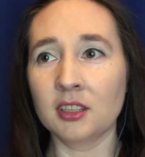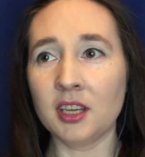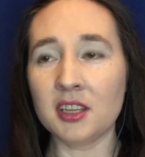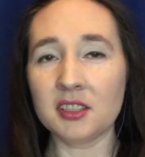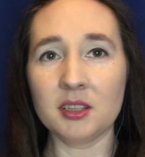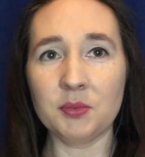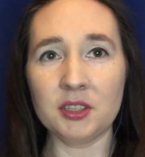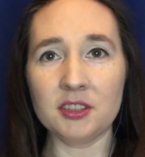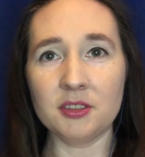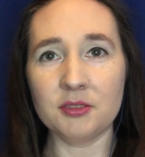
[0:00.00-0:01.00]
He's gonna put
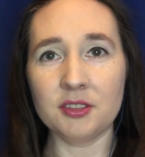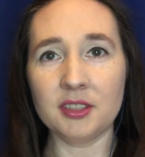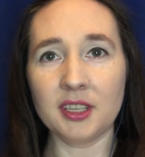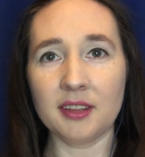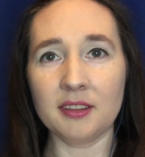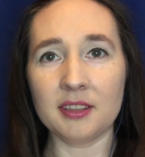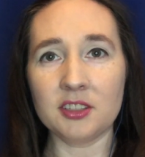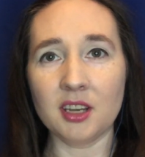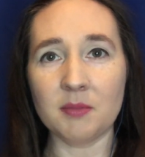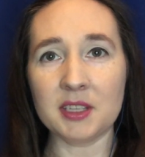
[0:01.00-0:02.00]
two and two together that
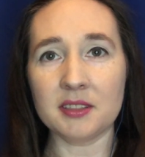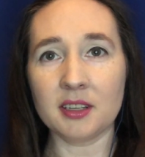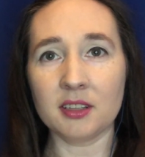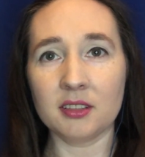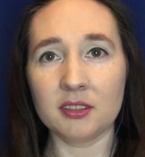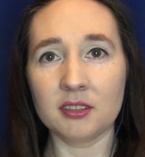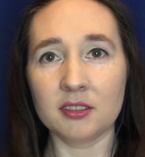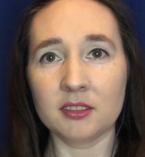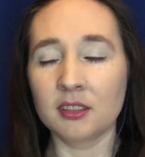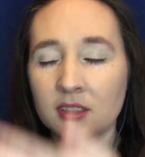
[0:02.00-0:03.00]
Jamie's there.
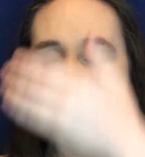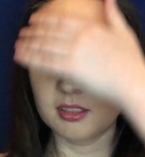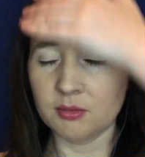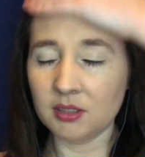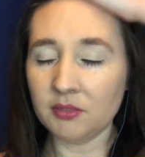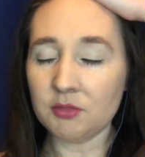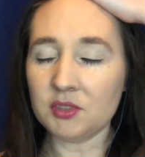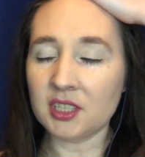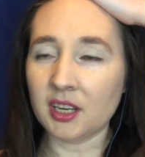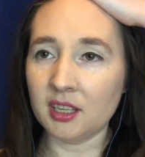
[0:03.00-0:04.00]
What have you
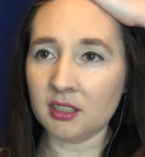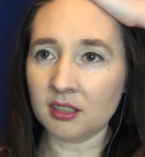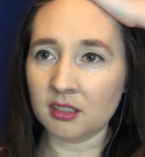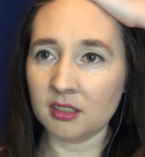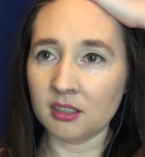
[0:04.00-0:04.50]
done?